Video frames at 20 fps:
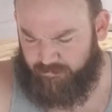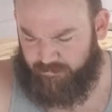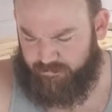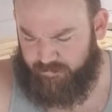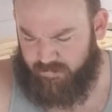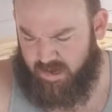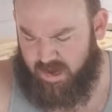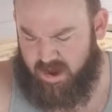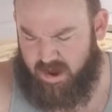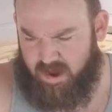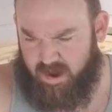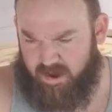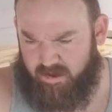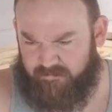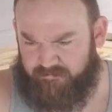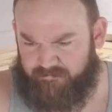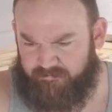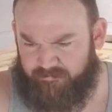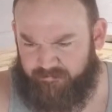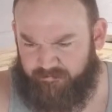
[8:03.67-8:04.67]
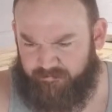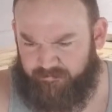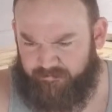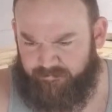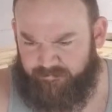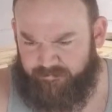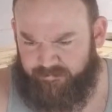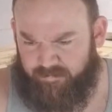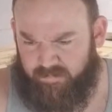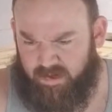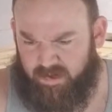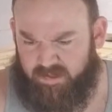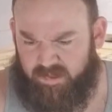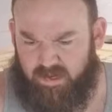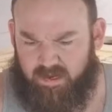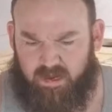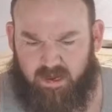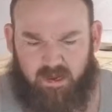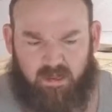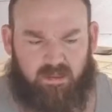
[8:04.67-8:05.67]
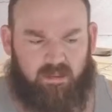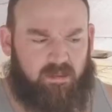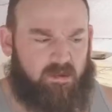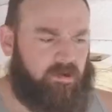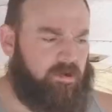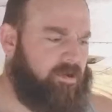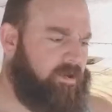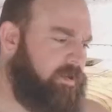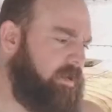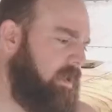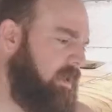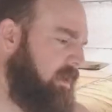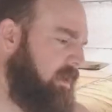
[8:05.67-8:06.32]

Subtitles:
yeah, I think I'll learn.